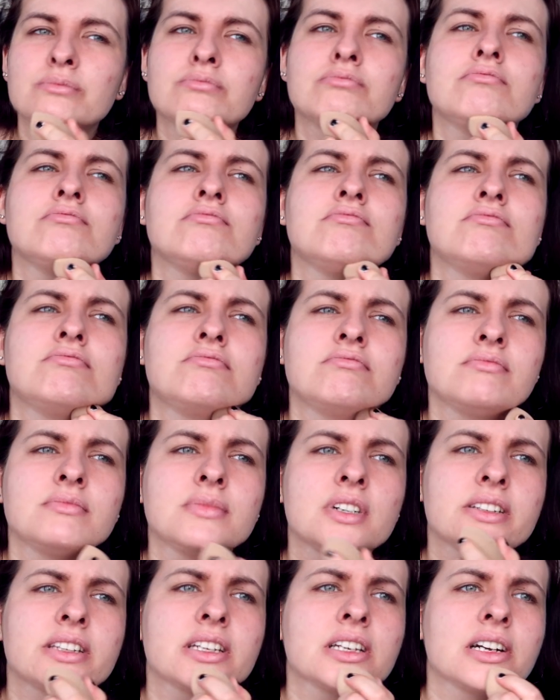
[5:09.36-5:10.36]
hmm,
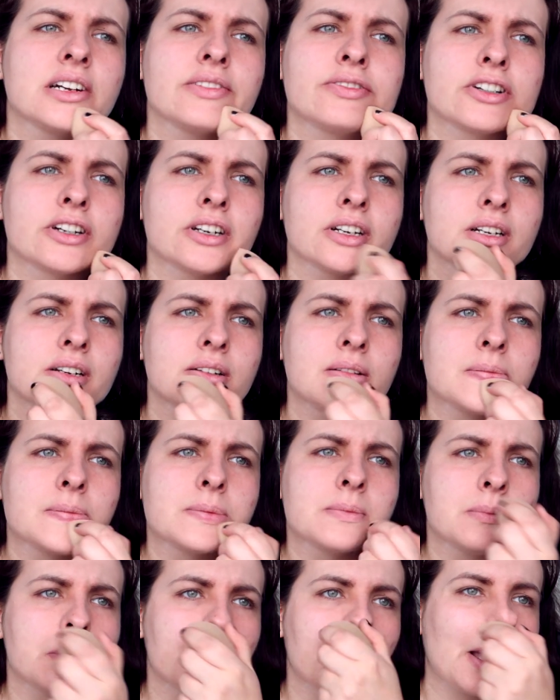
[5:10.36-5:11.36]
I think I've got it,
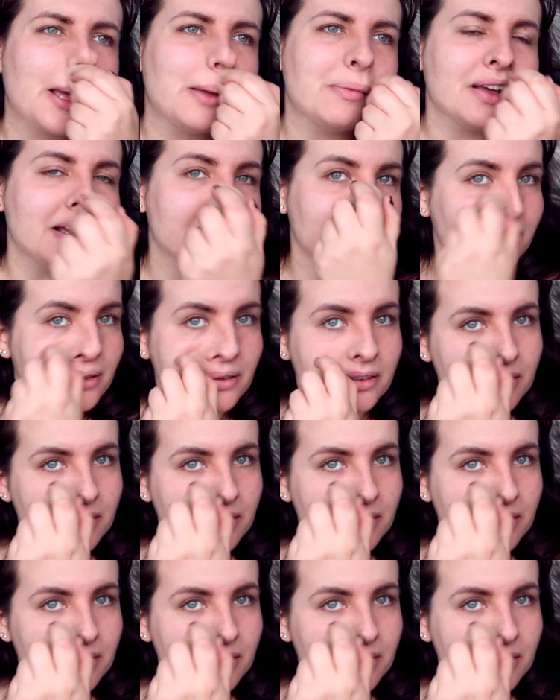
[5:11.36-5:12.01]
maybe.